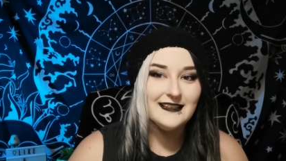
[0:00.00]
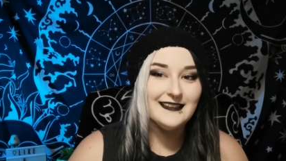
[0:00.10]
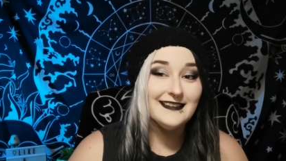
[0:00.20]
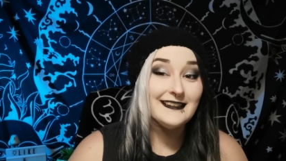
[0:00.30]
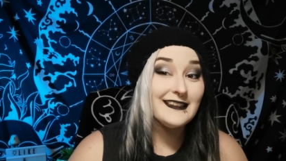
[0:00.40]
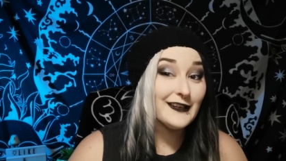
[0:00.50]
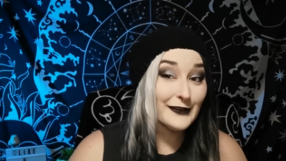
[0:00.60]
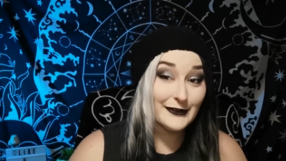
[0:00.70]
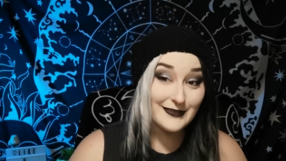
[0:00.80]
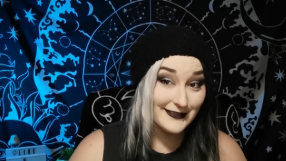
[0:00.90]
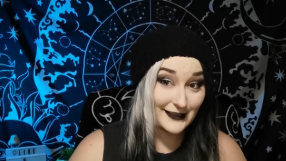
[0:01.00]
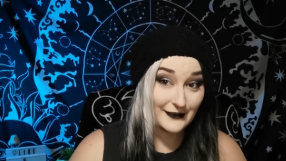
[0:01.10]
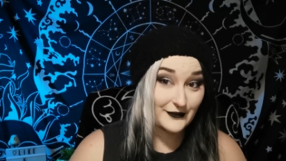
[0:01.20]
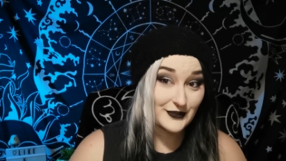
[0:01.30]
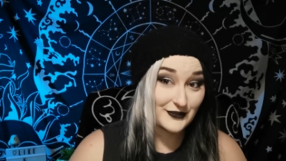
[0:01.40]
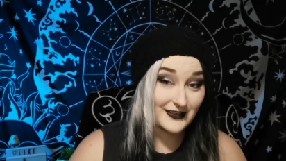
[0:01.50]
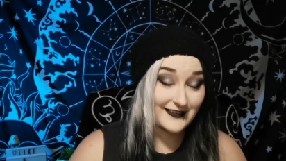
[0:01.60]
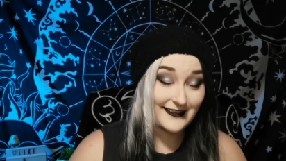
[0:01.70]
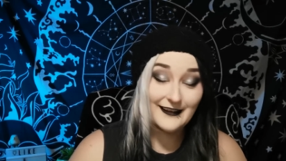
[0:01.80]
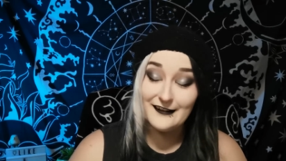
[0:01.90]
the Killstar
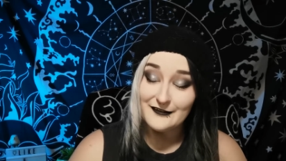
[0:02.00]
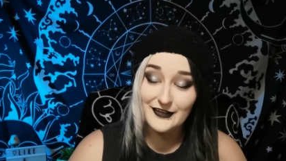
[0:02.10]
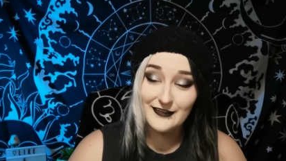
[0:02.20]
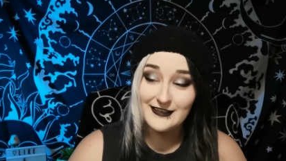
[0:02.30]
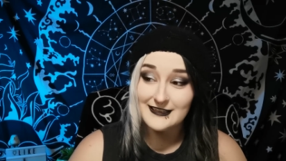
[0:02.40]
version of